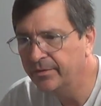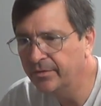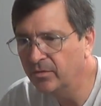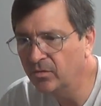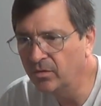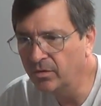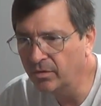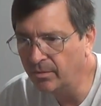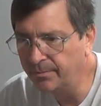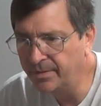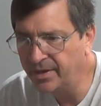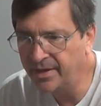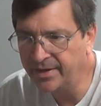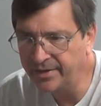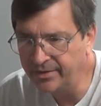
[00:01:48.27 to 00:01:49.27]
or a
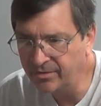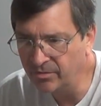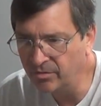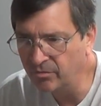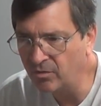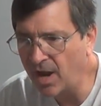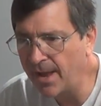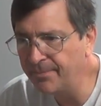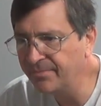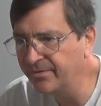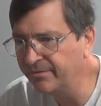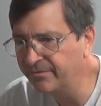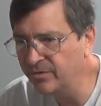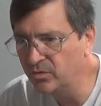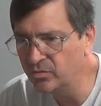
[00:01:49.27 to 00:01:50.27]
penny or wrap
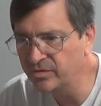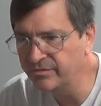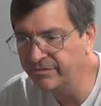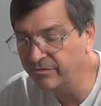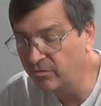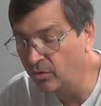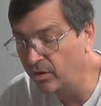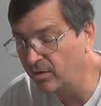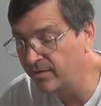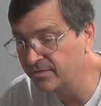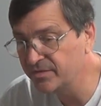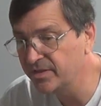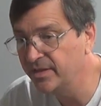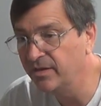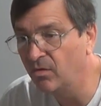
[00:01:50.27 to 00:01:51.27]
the fuse in foil. I've
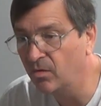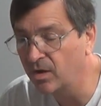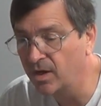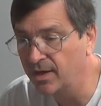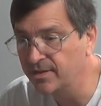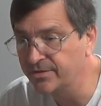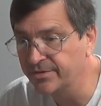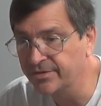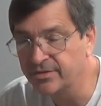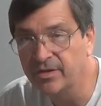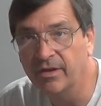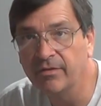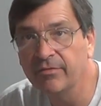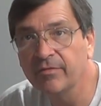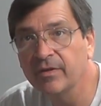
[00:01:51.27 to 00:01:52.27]
seen all kinds of
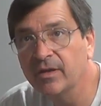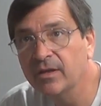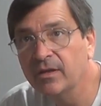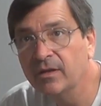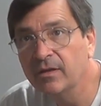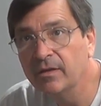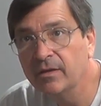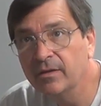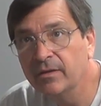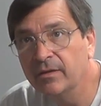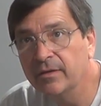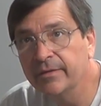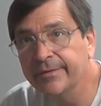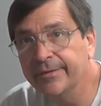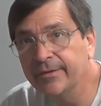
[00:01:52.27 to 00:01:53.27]
stuff.
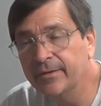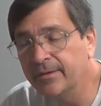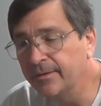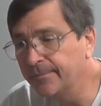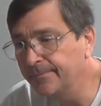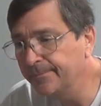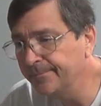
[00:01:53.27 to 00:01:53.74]
I